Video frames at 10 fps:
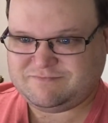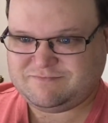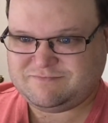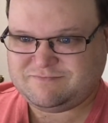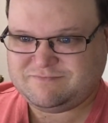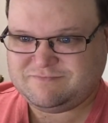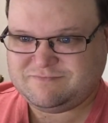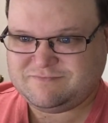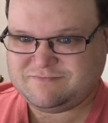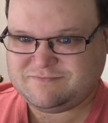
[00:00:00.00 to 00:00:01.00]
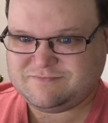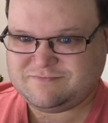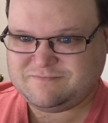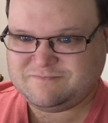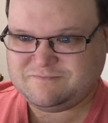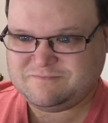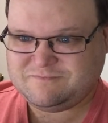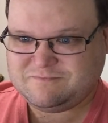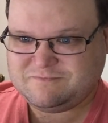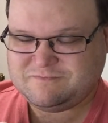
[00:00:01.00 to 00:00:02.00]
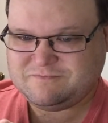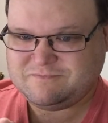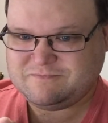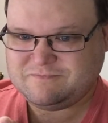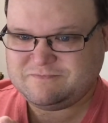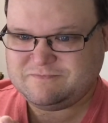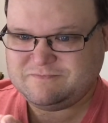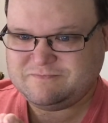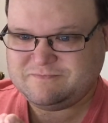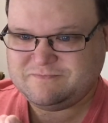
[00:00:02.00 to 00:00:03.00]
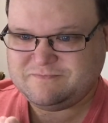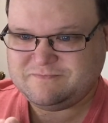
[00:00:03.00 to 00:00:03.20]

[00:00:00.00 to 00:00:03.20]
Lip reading: Nobody speaks.